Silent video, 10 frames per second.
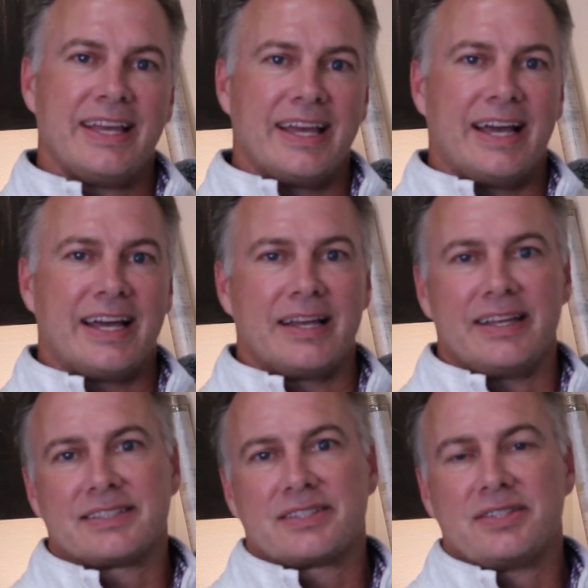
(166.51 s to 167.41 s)

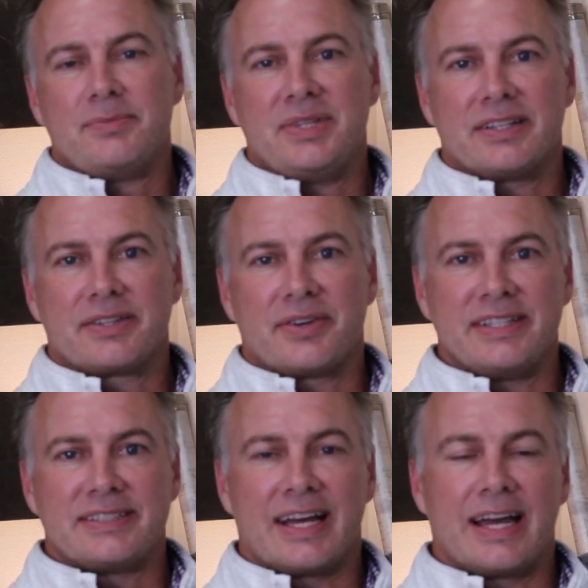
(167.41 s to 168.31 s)
It could be a
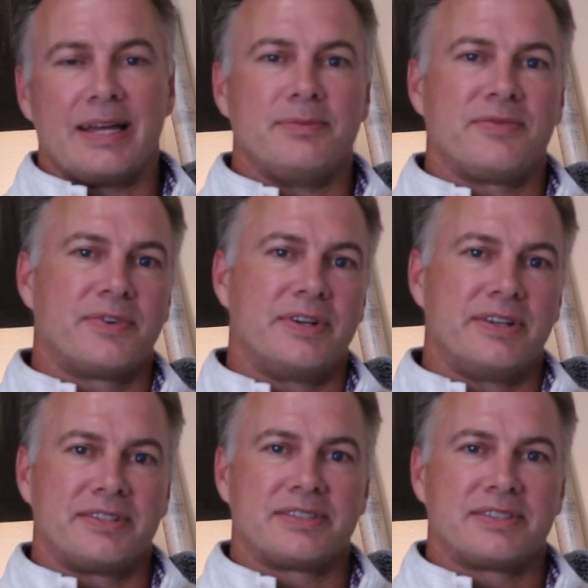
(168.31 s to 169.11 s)
great time for